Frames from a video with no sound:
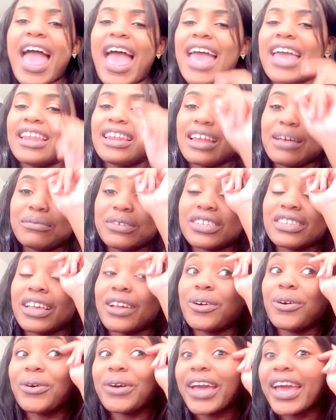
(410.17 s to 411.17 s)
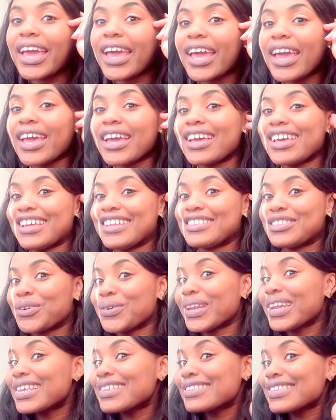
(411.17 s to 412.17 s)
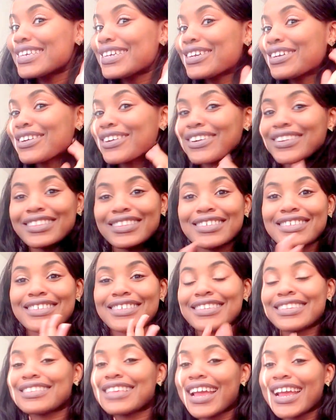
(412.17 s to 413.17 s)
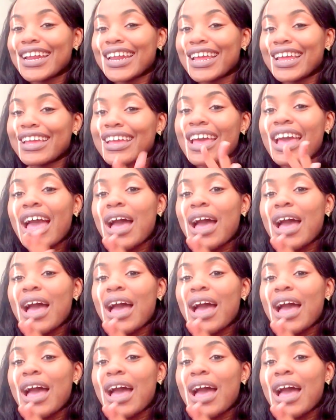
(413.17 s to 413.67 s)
and I'm just like, okay, so it is here. This is exciting,